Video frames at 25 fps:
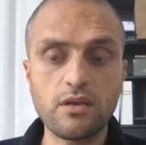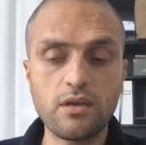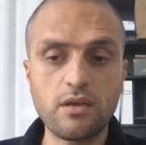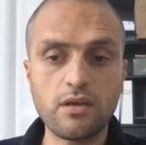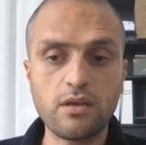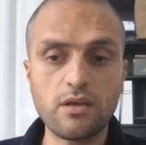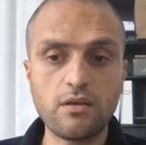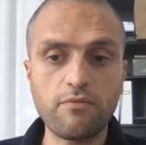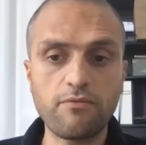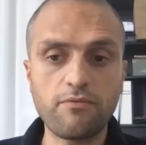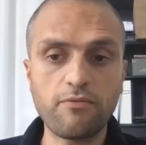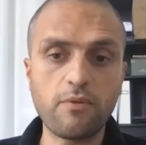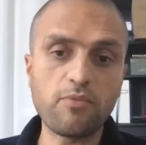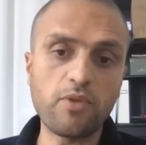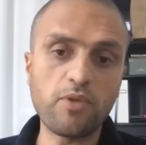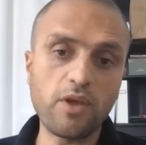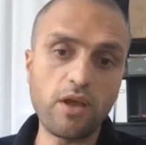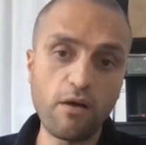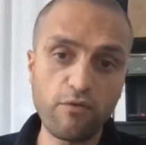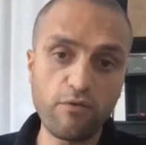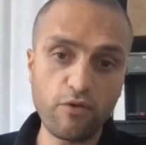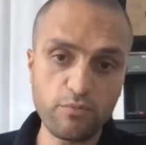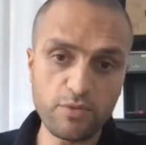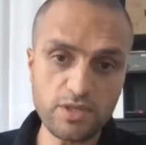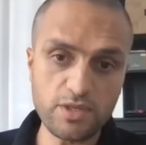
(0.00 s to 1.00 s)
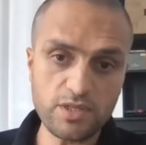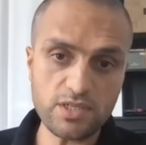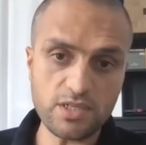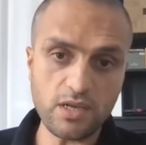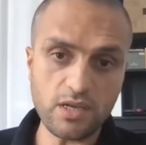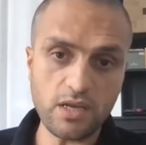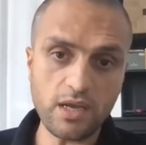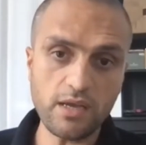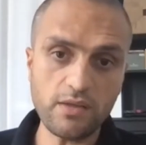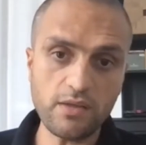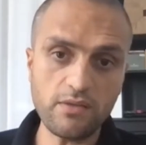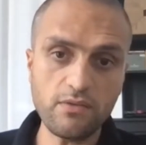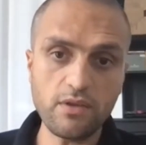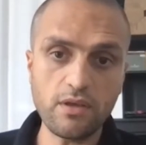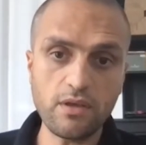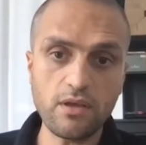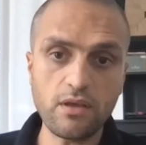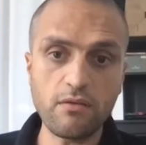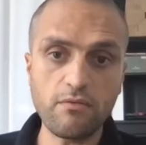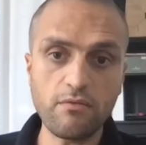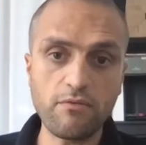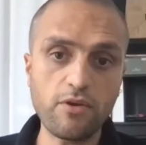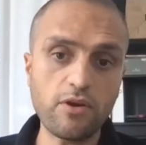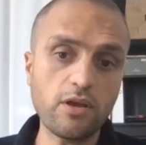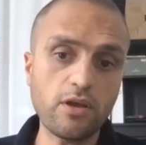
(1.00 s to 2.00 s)
from the government side,
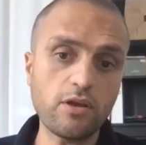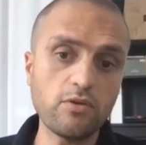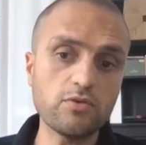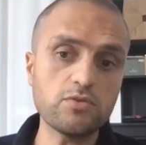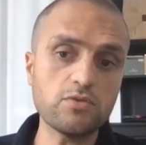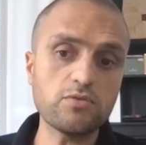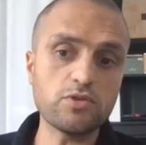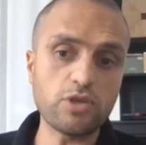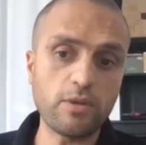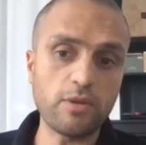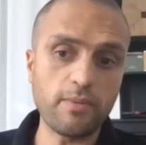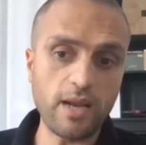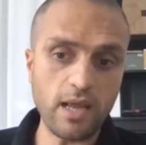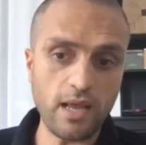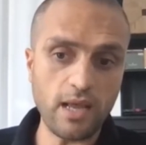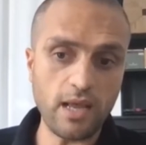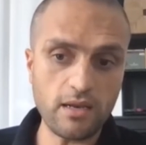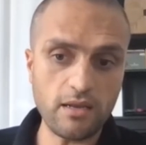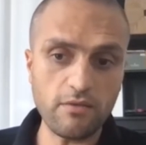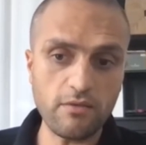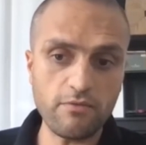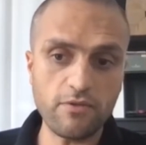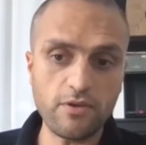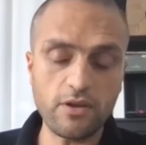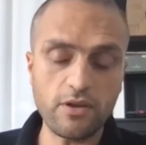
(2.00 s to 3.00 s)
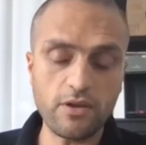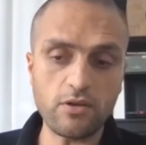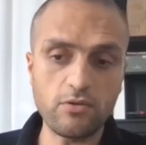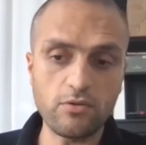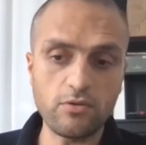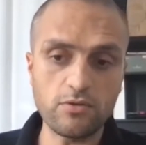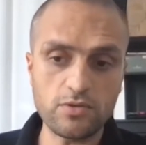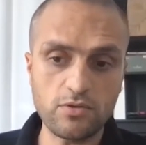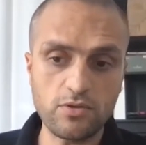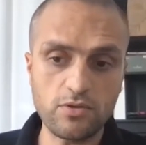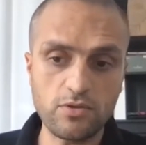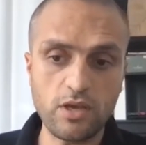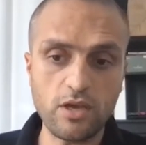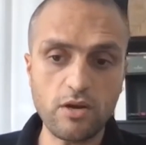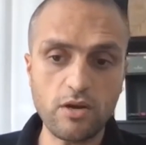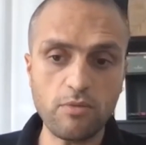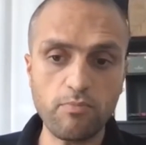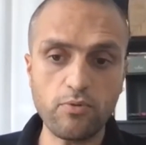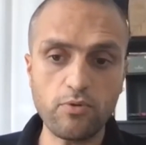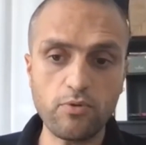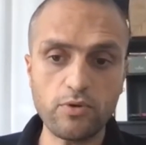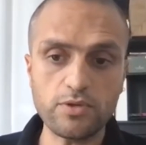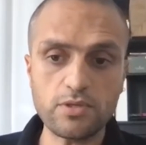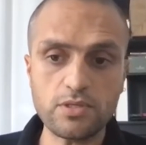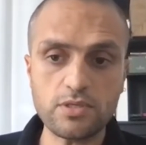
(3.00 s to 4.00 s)
very close to Jabal Ali, very close to the
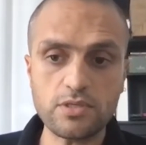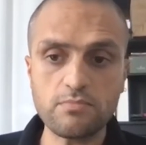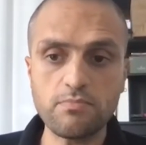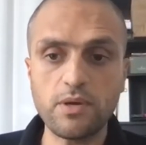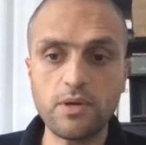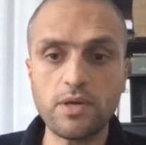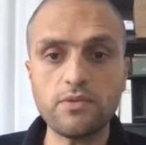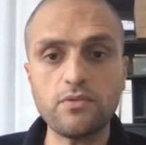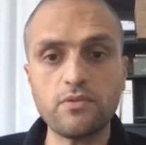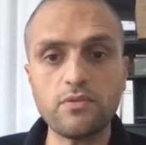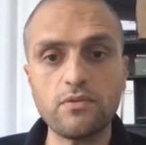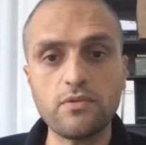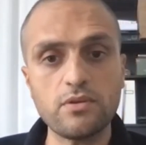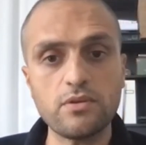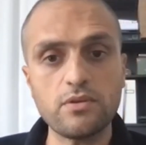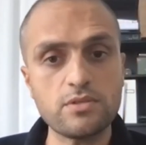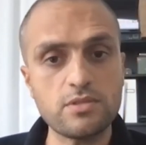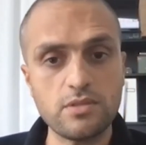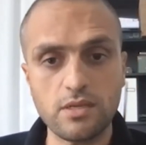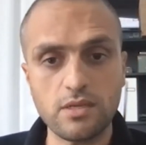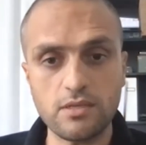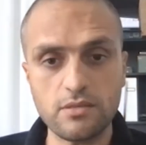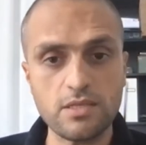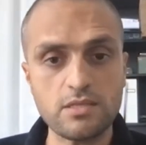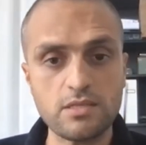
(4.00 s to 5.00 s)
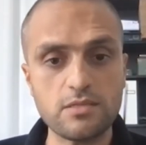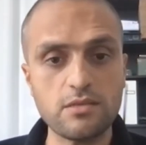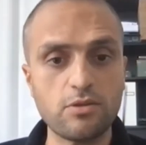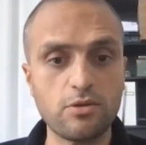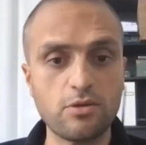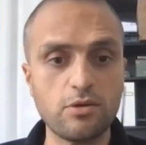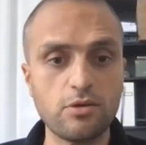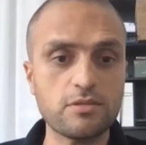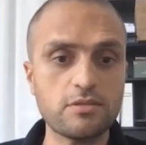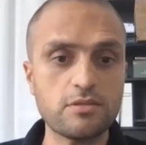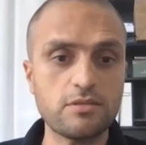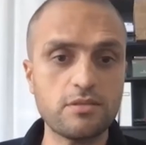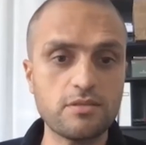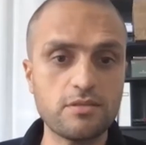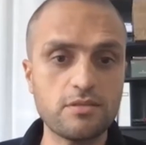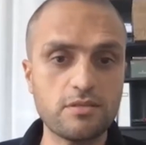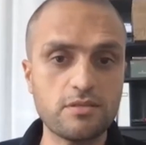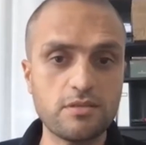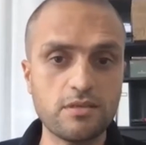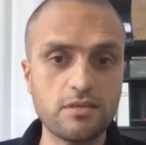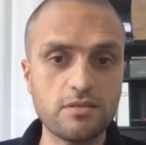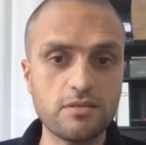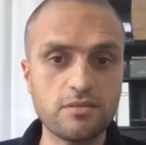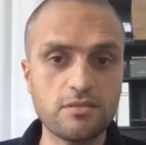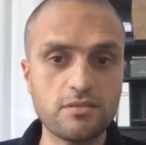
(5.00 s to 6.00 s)
airports, but doesn't cost
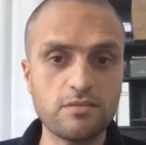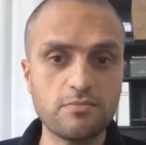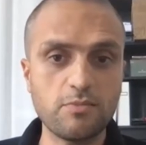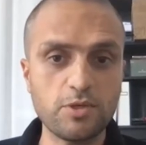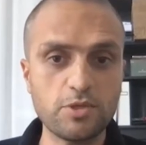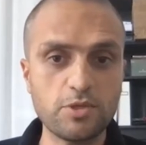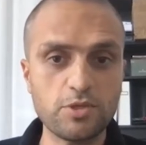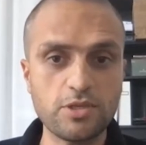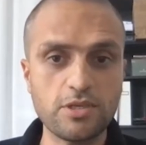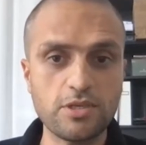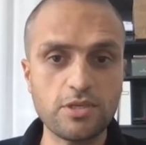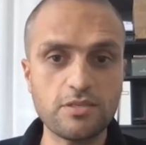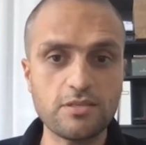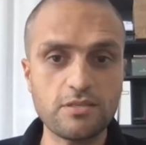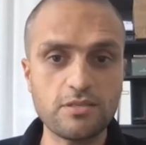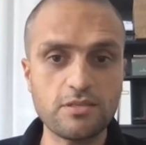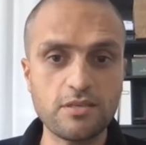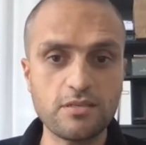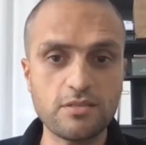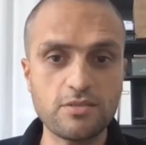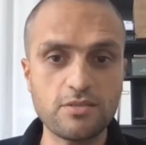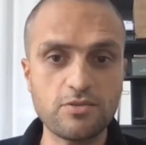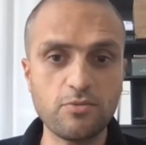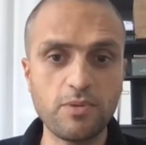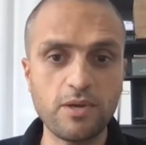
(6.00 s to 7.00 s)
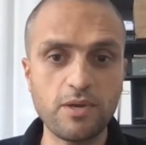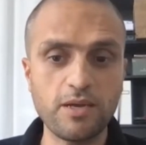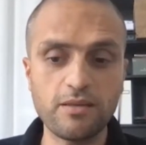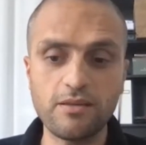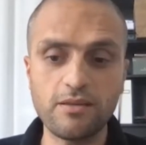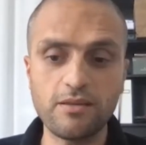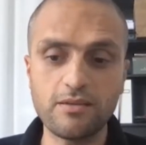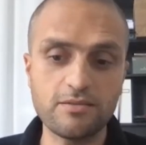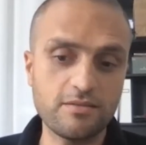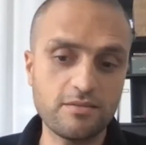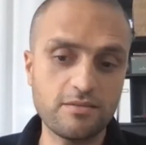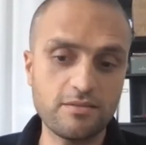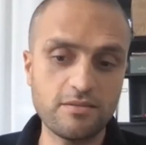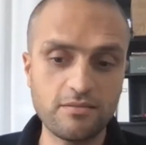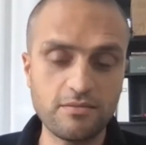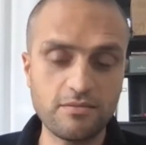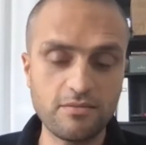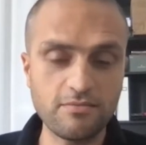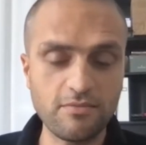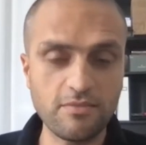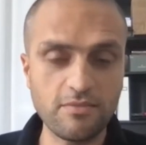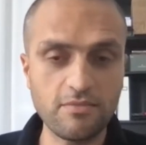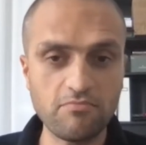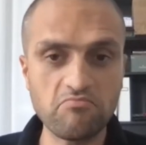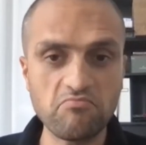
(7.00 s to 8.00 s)
as much as Dubai does.
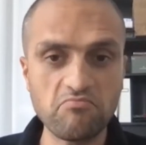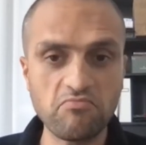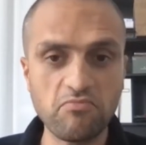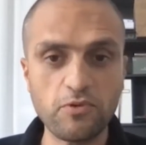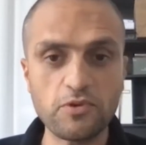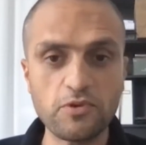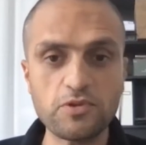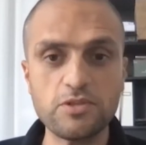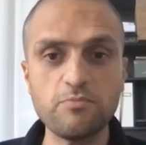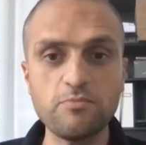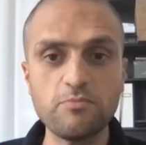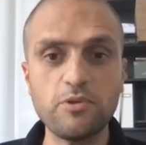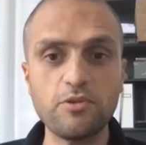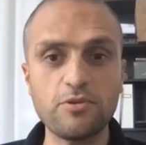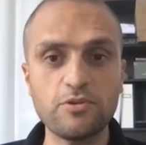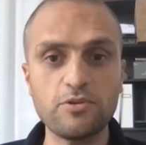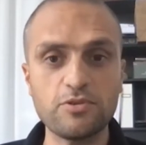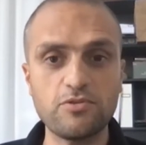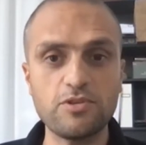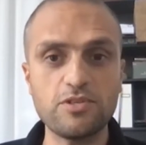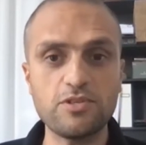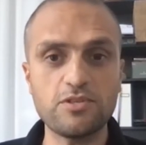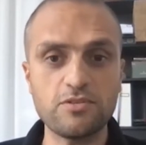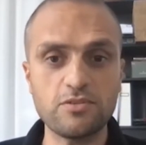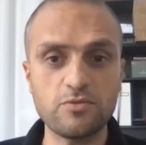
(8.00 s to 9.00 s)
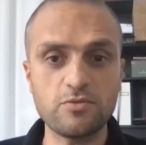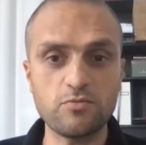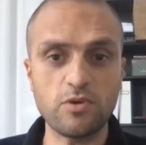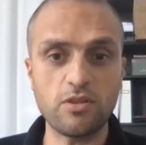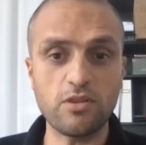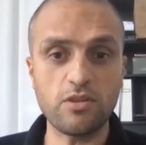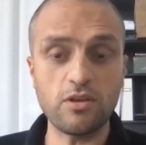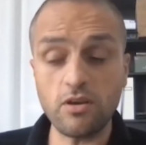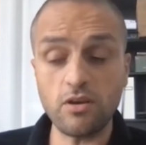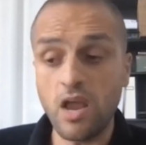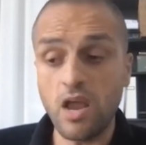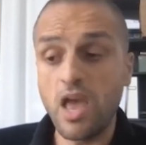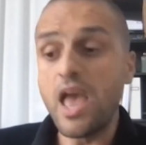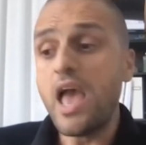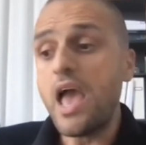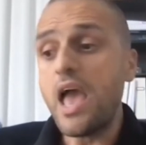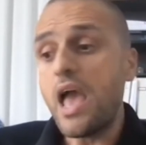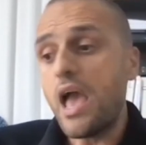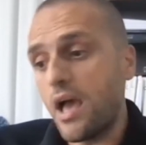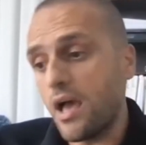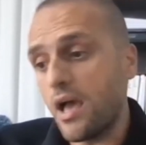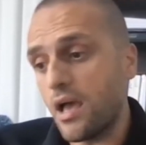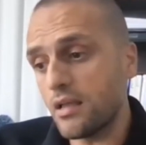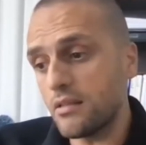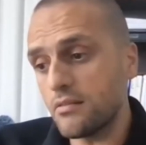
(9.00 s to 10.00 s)
And for simply those reasons, we're there.
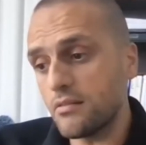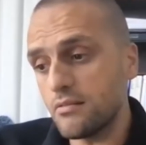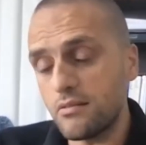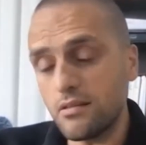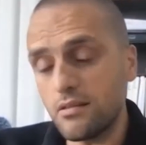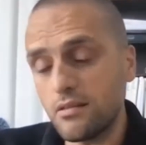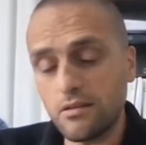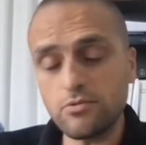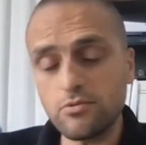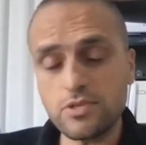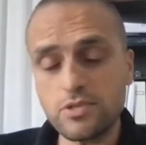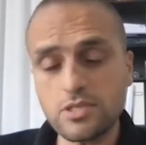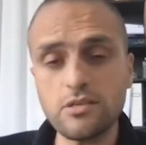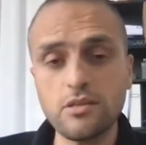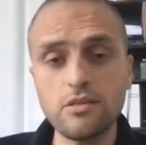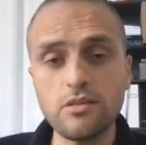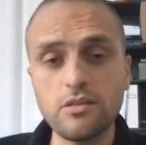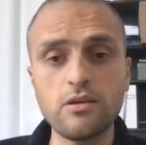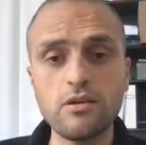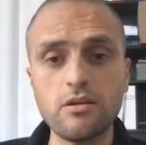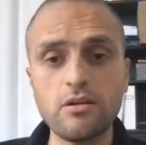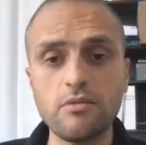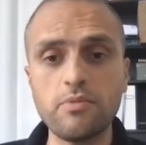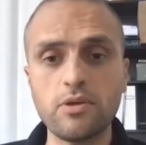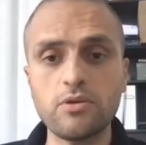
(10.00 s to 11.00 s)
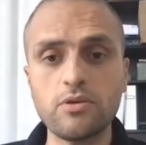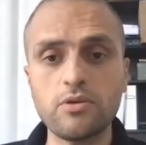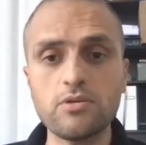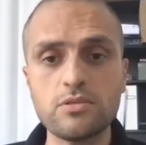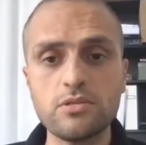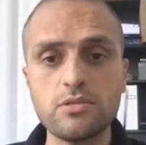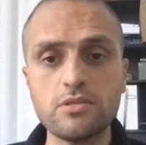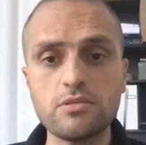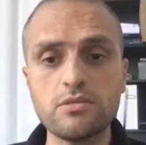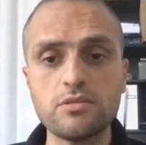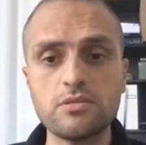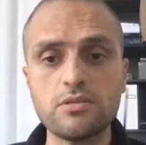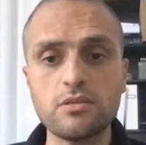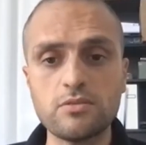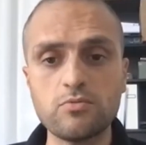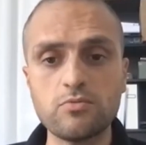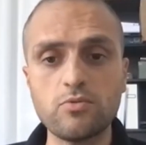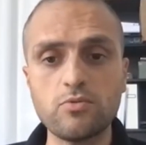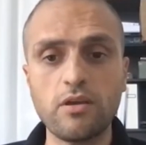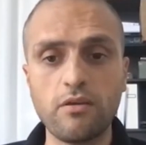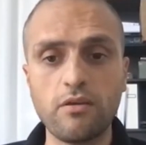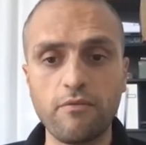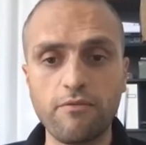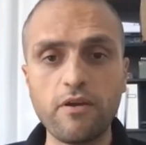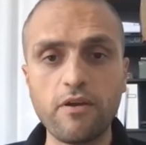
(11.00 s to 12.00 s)
And we're still there because it's
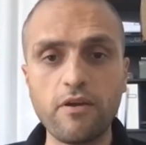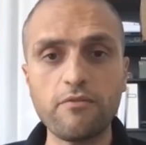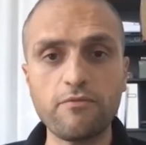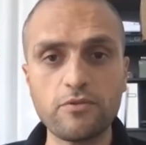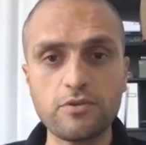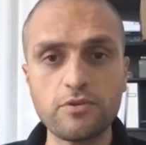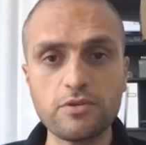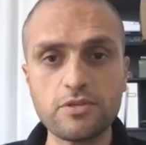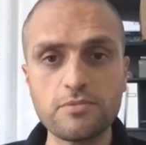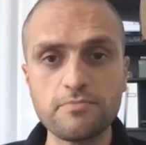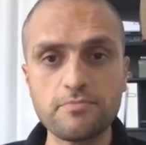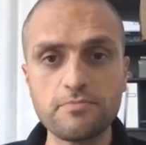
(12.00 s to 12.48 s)
working fine for us.